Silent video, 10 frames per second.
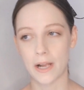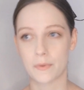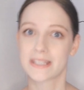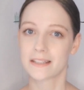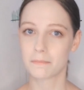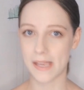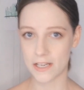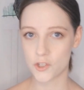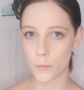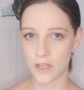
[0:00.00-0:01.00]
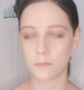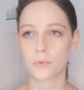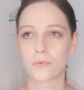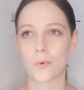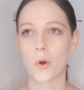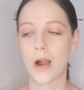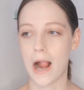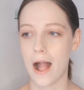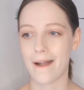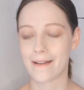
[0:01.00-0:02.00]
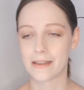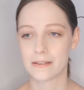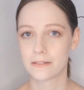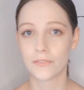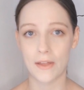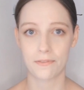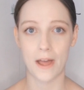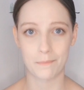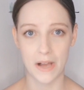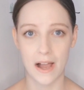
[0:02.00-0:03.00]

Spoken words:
I was in management, before I left that